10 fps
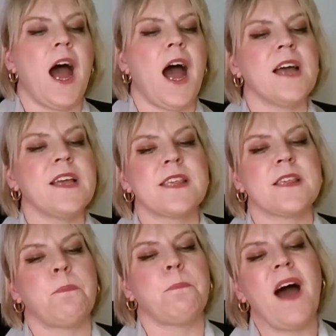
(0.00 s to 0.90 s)

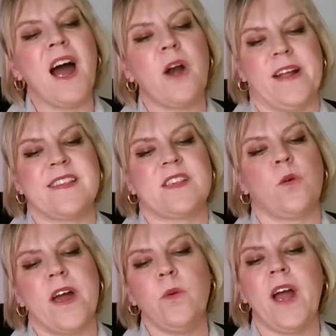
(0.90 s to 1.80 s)
as parents
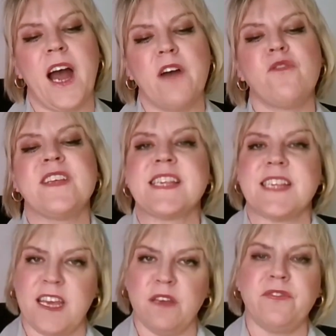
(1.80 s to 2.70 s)
when we have
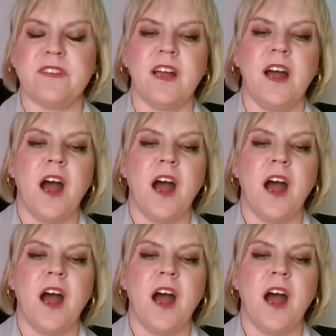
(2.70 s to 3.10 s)
received